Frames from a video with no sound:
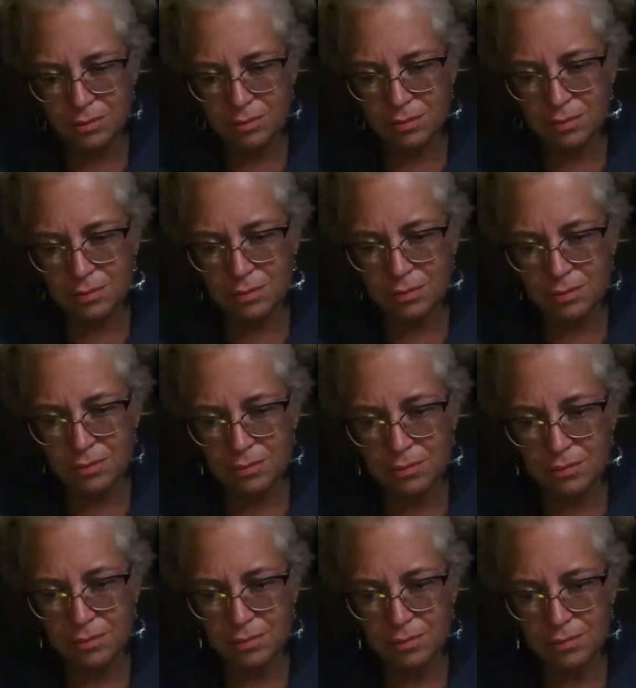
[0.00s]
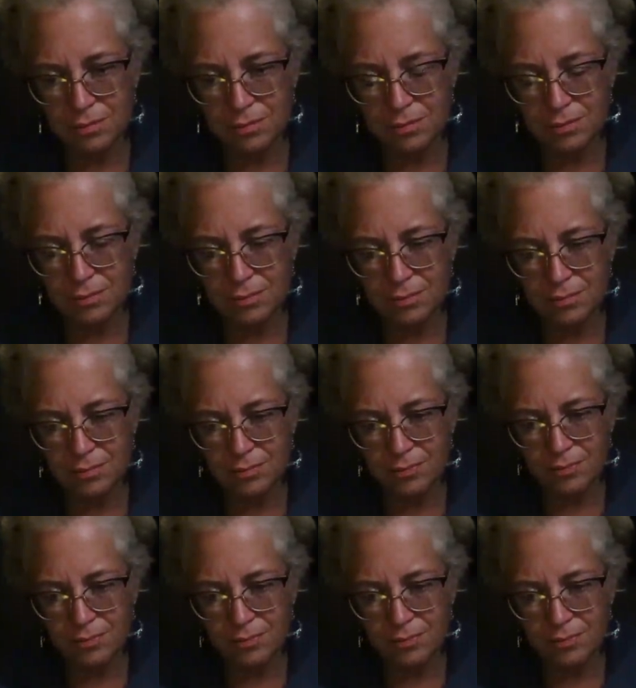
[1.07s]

[no speech]